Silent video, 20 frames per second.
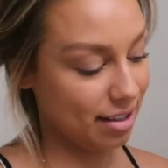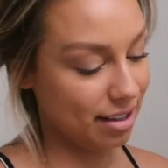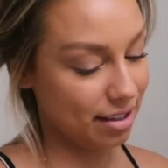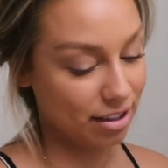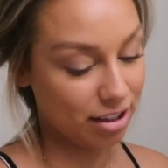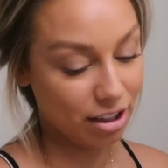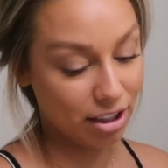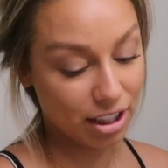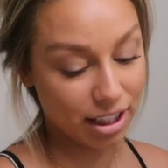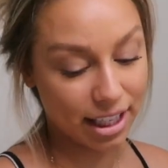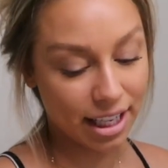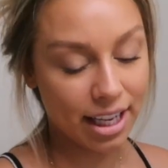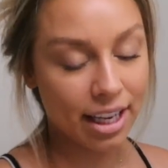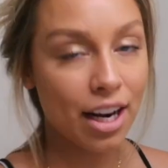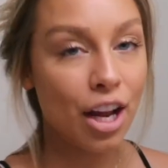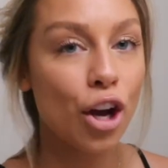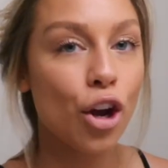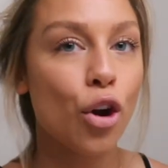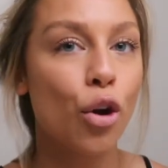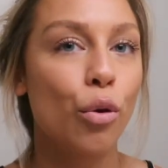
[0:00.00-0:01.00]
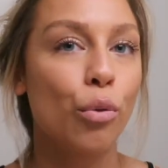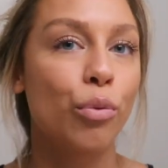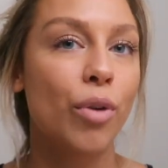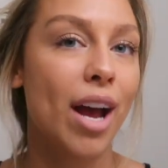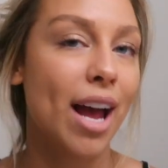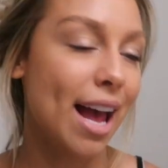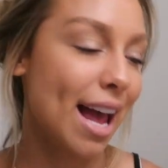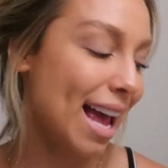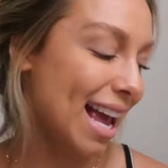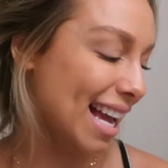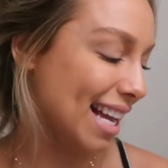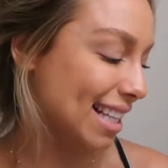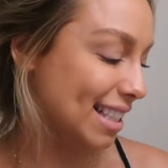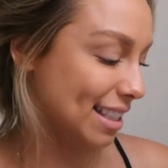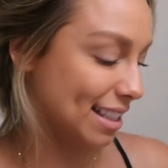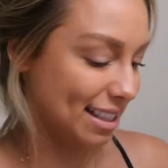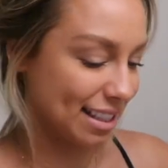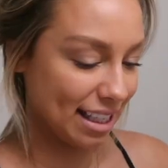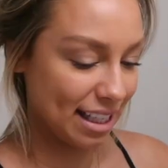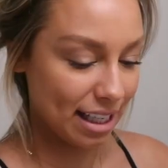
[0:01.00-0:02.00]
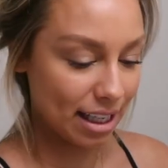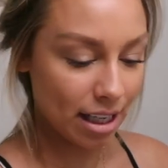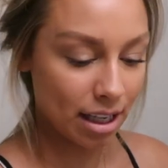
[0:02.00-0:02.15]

it's looking crazy.